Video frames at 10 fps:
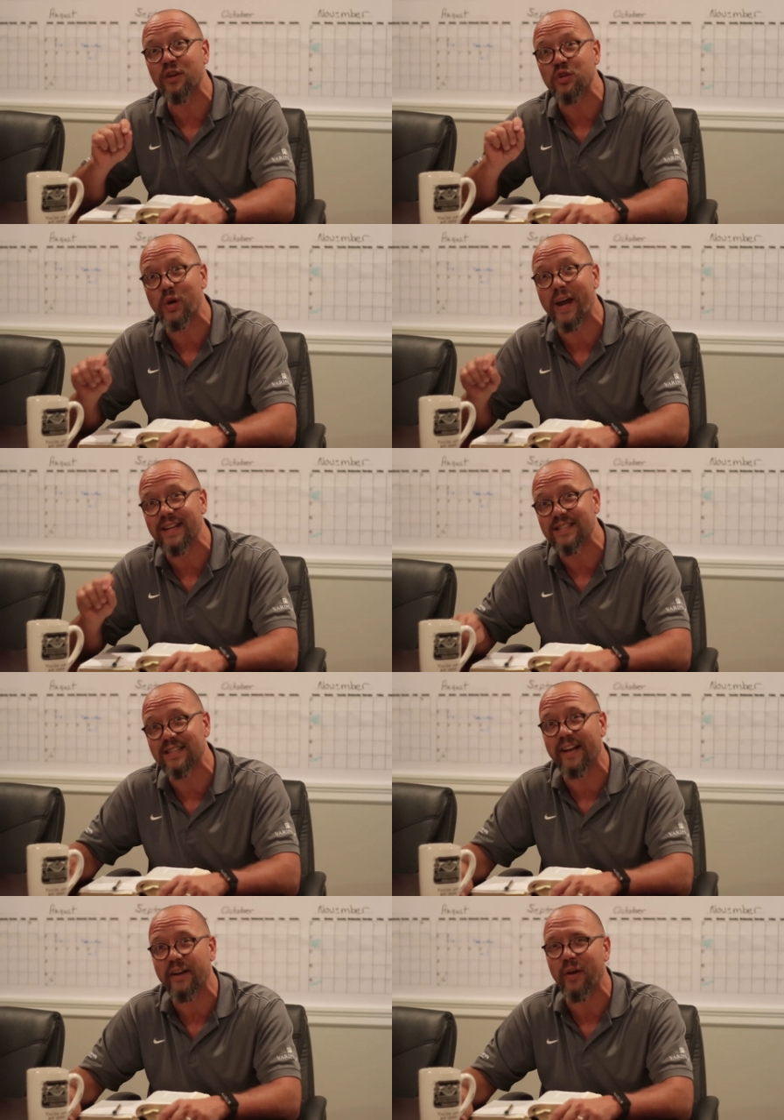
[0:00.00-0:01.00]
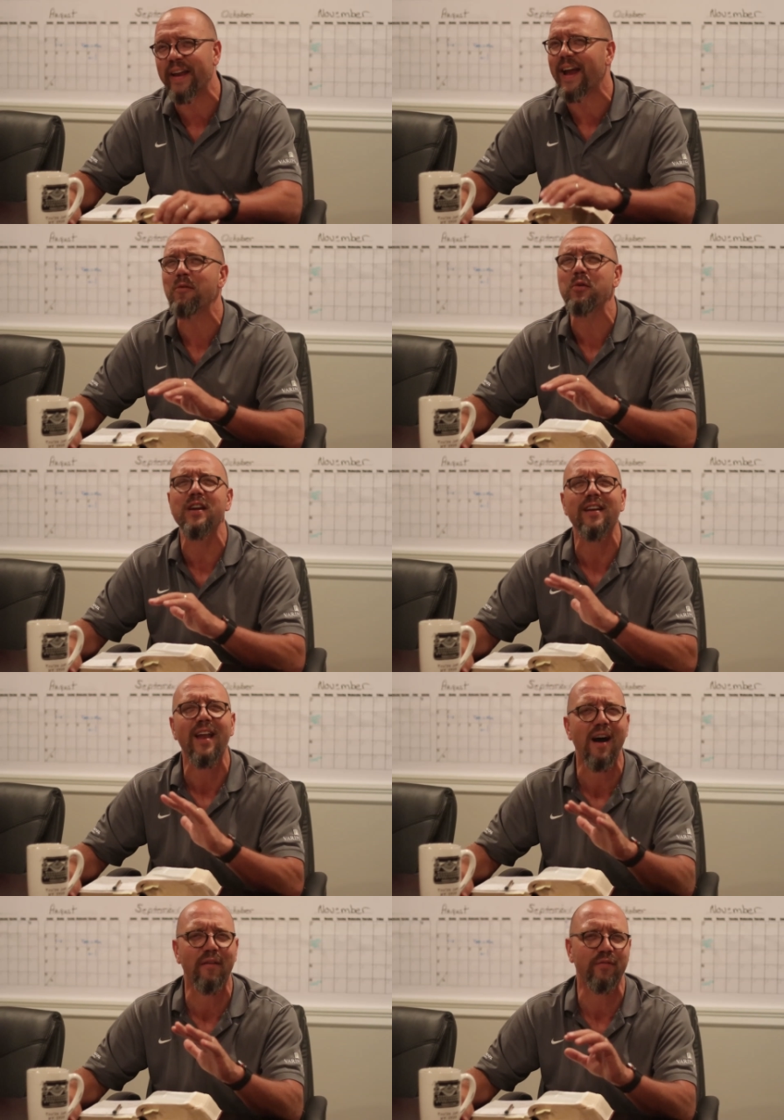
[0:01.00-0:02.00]
The Dragon Slayer, and I would
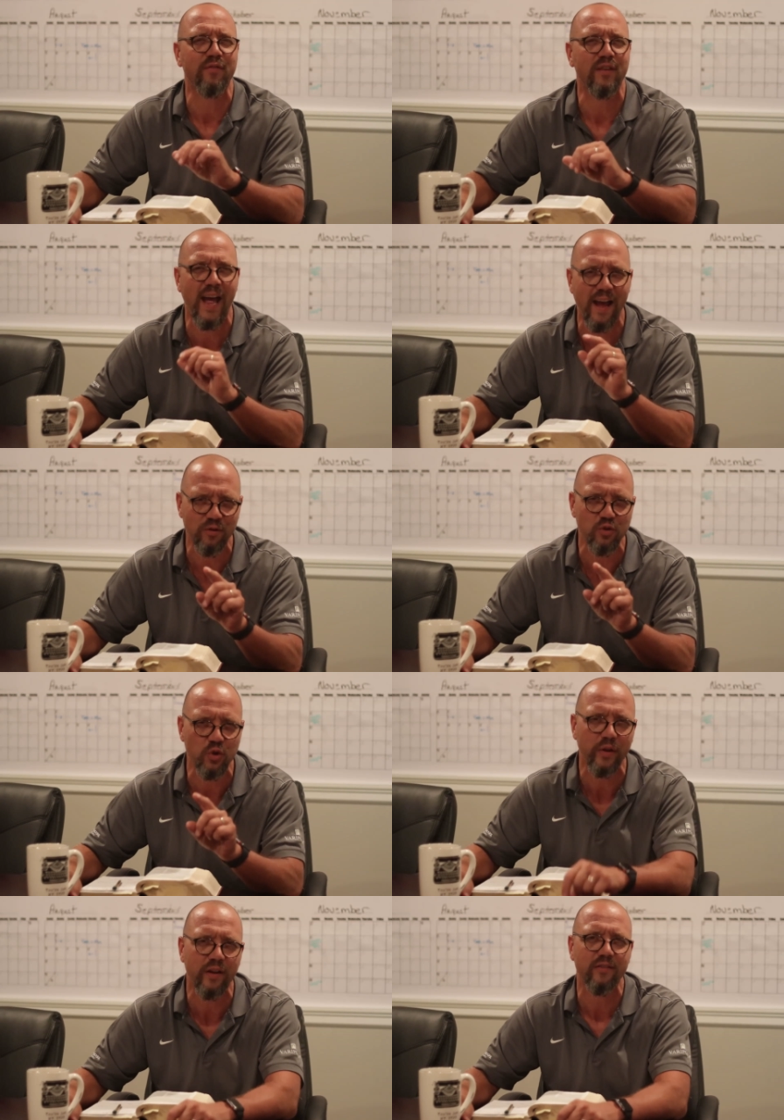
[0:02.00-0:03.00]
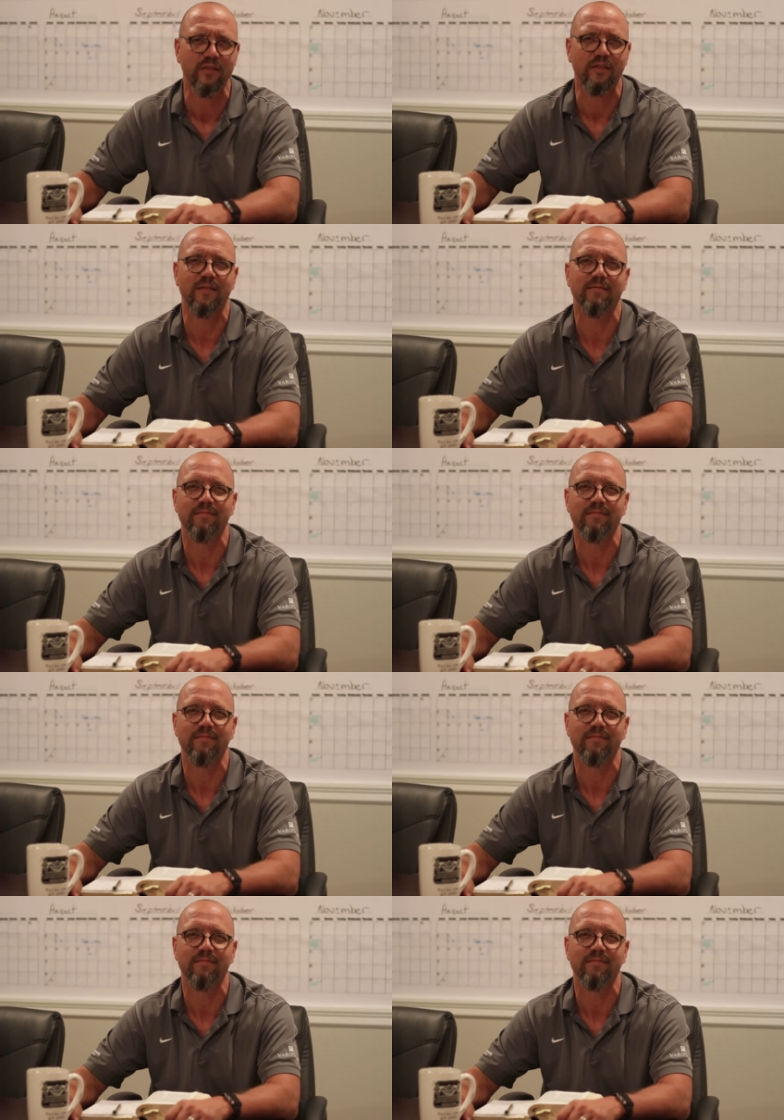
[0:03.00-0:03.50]
love to have you join us.